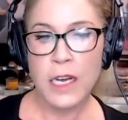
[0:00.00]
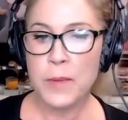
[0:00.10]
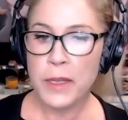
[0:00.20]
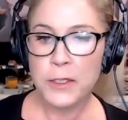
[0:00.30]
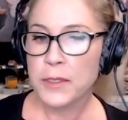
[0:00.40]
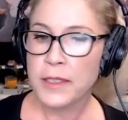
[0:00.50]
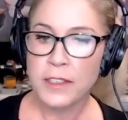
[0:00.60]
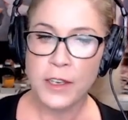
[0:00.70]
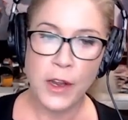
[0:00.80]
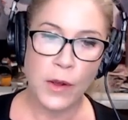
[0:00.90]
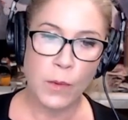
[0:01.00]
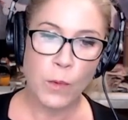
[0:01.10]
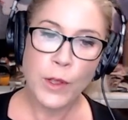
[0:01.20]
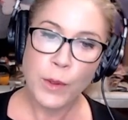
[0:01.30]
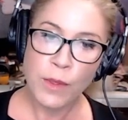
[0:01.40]
And I'm interested to know
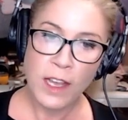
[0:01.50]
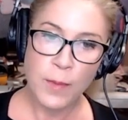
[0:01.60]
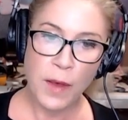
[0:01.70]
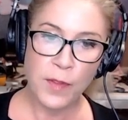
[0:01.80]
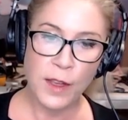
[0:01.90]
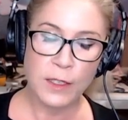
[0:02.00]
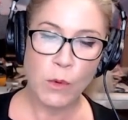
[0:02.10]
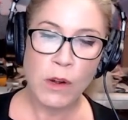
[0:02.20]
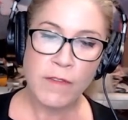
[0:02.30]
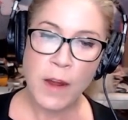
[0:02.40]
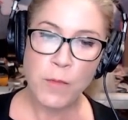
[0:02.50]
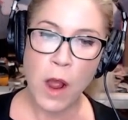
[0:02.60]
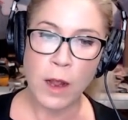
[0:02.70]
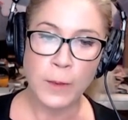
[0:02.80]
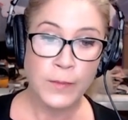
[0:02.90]
what you think about this or if I'm
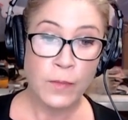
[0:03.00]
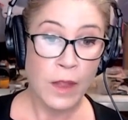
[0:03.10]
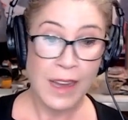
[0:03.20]
wrong.